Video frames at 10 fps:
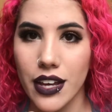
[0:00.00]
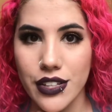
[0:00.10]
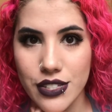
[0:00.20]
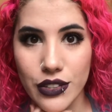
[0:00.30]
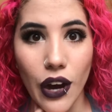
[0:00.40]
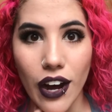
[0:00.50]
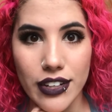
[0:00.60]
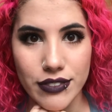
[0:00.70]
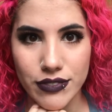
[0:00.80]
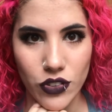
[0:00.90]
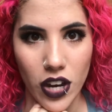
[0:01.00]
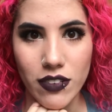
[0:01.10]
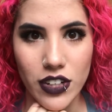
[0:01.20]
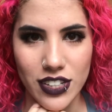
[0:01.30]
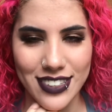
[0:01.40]
It's gone
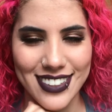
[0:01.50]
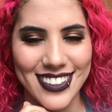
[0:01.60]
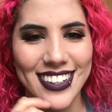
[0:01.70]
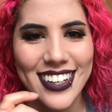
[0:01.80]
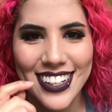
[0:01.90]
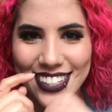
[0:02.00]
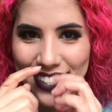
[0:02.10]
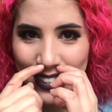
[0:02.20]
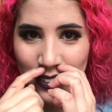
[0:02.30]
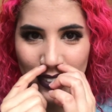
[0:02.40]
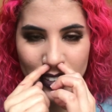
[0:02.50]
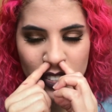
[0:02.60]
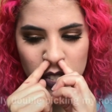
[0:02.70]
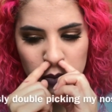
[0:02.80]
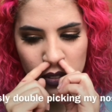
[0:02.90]
forever. So you can
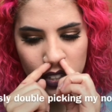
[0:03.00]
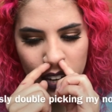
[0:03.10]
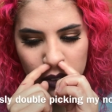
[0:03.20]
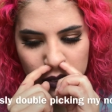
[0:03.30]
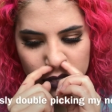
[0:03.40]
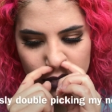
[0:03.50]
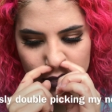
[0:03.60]
just pull it out.